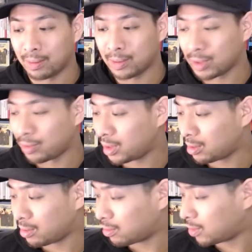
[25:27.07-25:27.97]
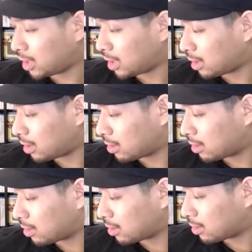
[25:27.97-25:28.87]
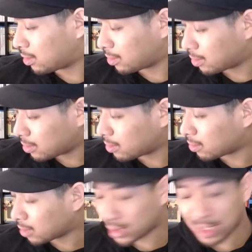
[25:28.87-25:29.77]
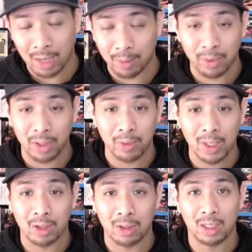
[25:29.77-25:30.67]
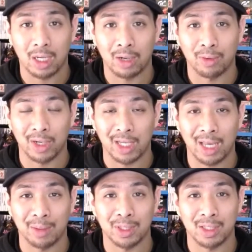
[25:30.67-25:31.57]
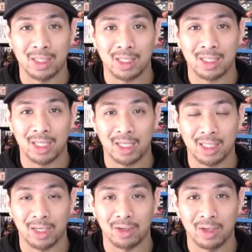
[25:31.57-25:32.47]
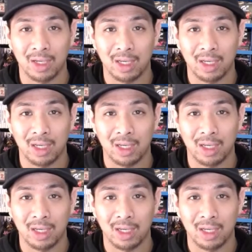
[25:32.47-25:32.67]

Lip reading: So we lucked out pretty well when it came to this estate sale.